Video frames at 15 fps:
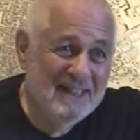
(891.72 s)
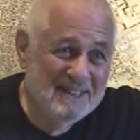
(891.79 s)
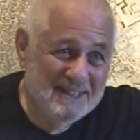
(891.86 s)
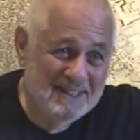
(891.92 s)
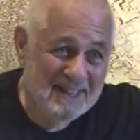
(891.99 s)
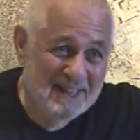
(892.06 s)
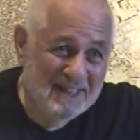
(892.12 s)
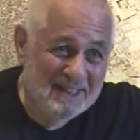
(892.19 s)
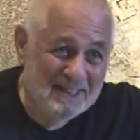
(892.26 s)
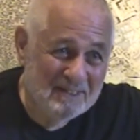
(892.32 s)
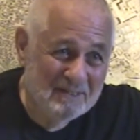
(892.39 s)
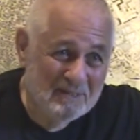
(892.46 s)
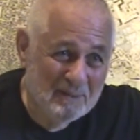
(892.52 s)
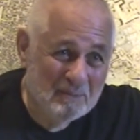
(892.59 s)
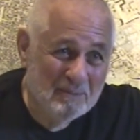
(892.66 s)
That's the
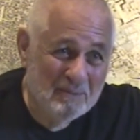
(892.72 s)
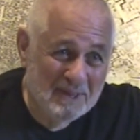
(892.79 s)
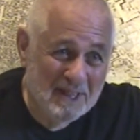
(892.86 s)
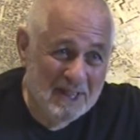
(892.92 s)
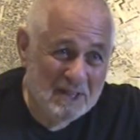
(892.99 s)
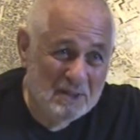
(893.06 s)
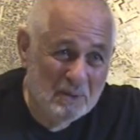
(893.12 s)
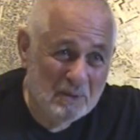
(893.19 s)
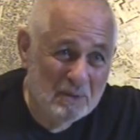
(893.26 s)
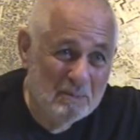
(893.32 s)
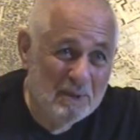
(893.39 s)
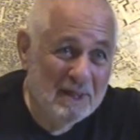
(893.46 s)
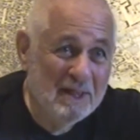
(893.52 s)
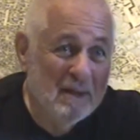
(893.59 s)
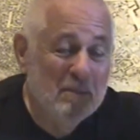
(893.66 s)
ending from that I told in
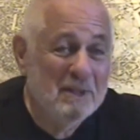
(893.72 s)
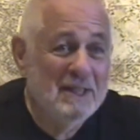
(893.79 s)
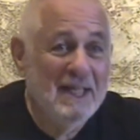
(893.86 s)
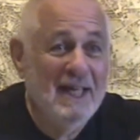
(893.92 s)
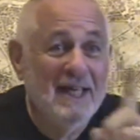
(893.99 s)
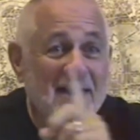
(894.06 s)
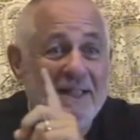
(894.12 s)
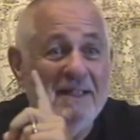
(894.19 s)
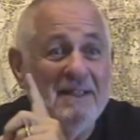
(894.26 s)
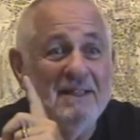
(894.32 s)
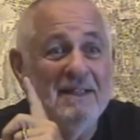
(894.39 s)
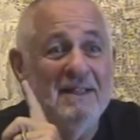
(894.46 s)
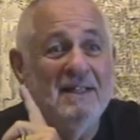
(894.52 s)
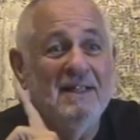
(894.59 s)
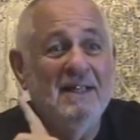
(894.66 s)
the beginning. But then
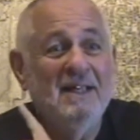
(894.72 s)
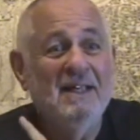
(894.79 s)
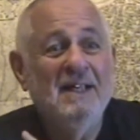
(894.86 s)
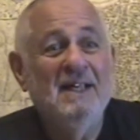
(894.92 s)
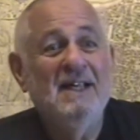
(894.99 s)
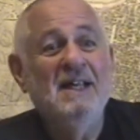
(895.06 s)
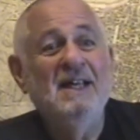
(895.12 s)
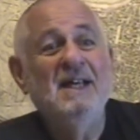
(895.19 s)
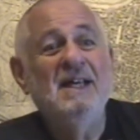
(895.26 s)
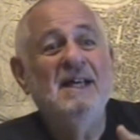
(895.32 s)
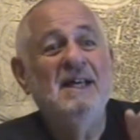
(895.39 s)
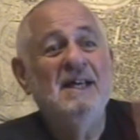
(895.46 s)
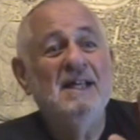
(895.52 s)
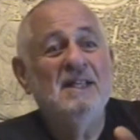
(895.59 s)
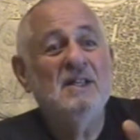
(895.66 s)

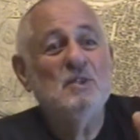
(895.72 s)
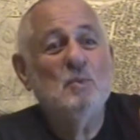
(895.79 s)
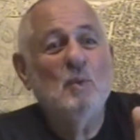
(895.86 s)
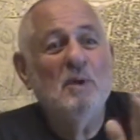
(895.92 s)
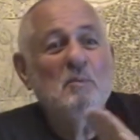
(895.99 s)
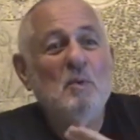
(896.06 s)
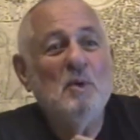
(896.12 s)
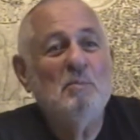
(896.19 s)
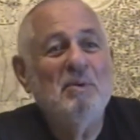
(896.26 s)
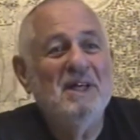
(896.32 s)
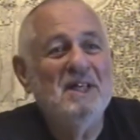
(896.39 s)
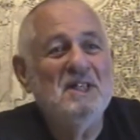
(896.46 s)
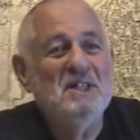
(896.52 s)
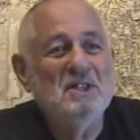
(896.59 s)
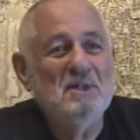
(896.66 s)
there's one more
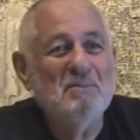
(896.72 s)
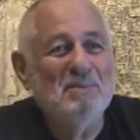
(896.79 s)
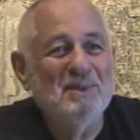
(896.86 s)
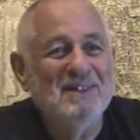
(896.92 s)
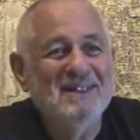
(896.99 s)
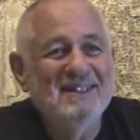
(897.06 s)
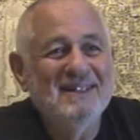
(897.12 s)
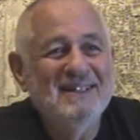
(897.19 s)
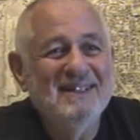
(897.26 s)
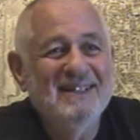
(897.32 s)
page in the book.